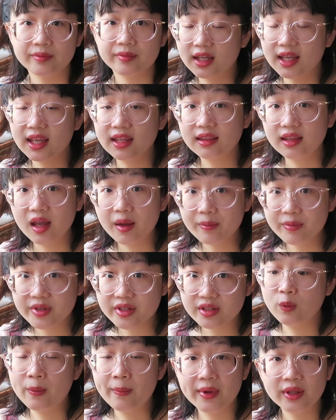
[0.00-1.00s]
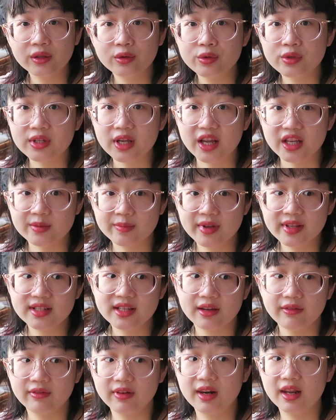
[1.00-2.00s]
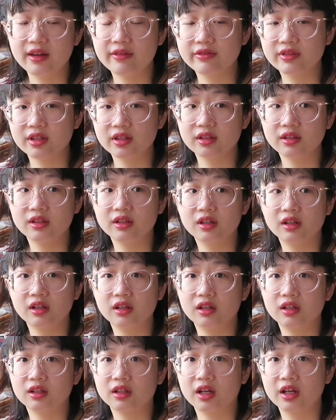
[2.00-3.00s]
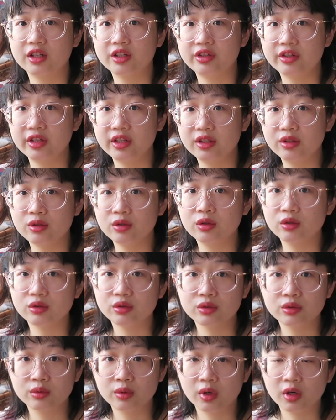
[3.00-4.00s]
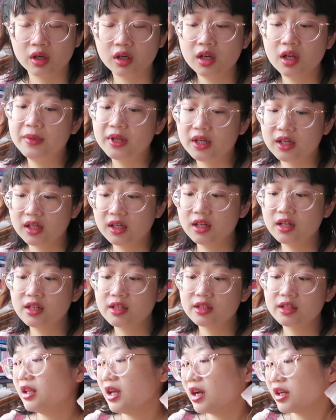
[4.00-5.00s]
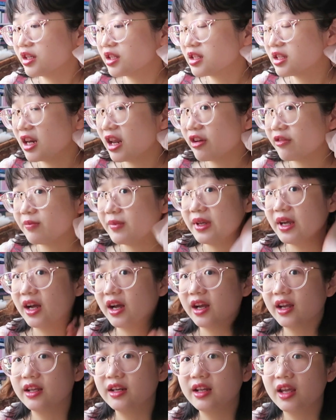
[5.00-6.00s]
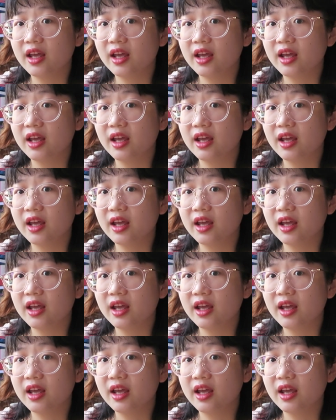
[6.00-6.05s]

kidnaps women whose husbands have left the country to go to war because they are just left behind,